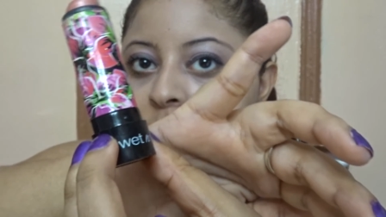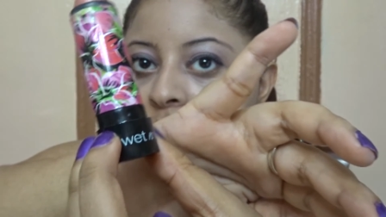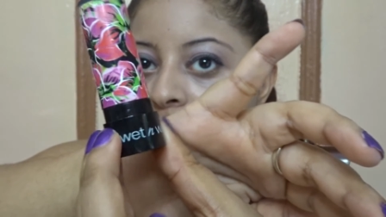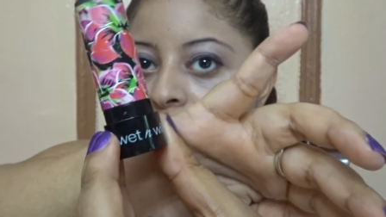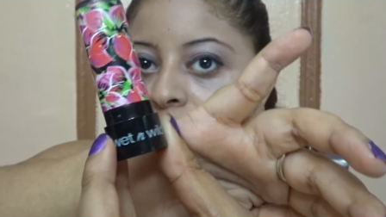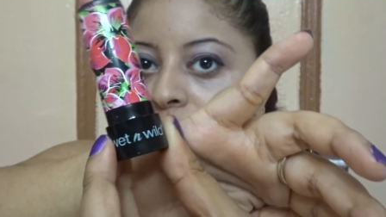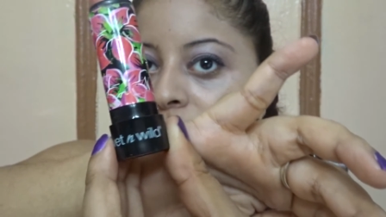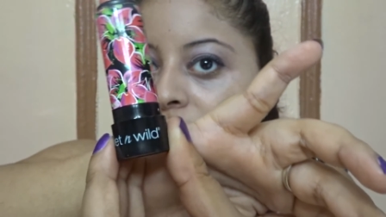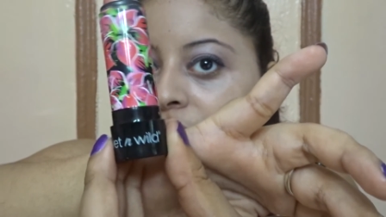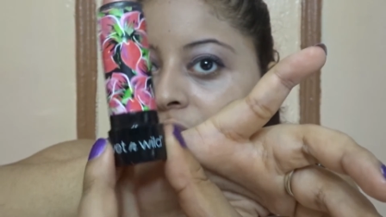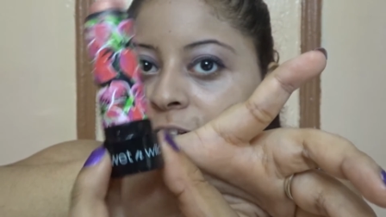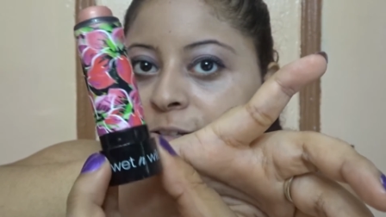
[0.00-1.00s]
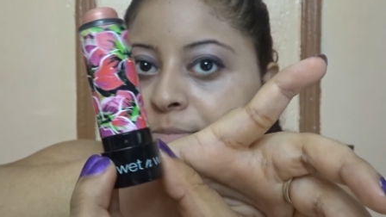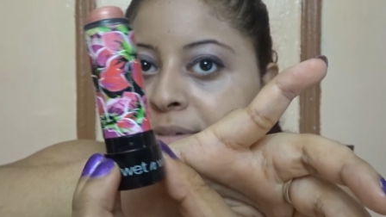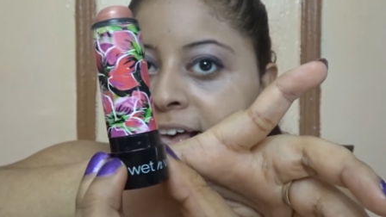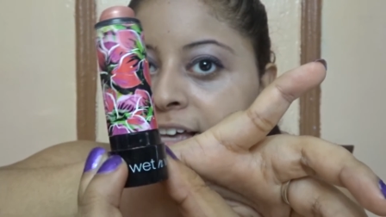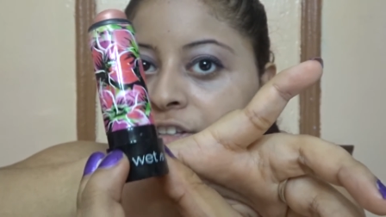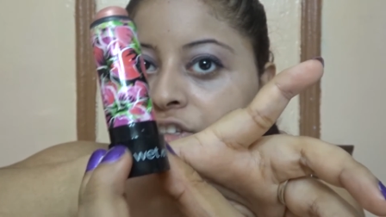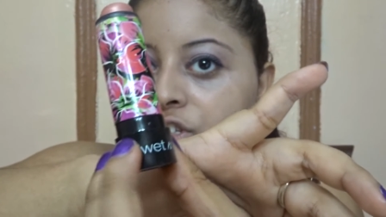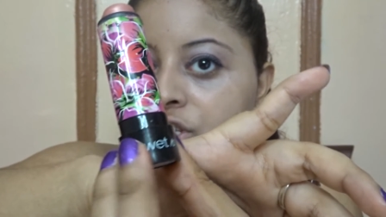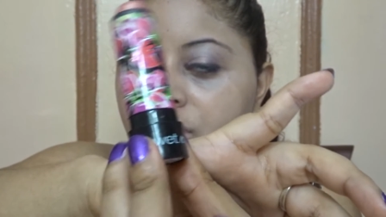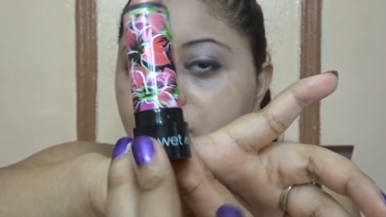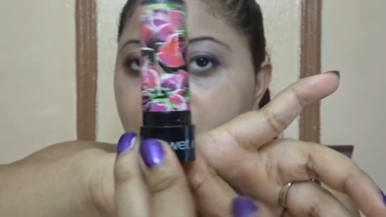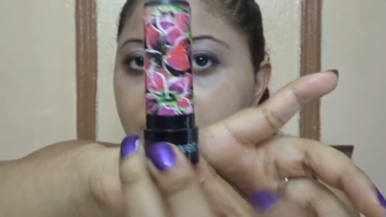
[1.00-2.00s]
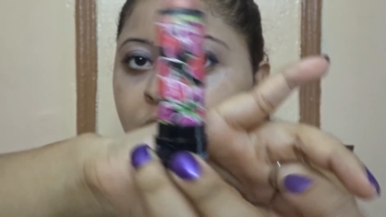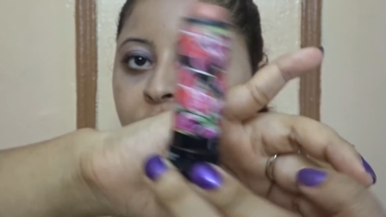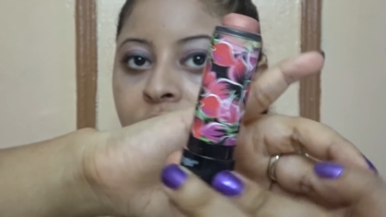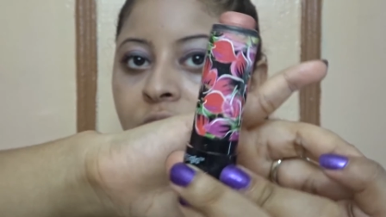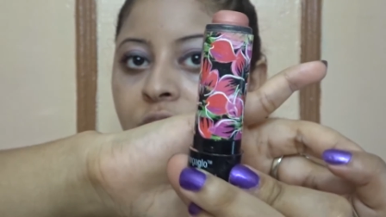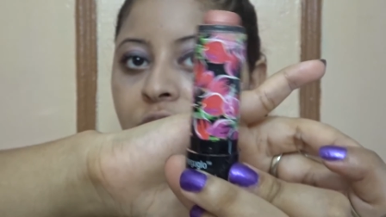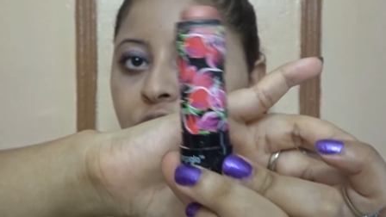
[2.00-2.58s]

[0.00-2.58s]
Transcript: this print. This packaging is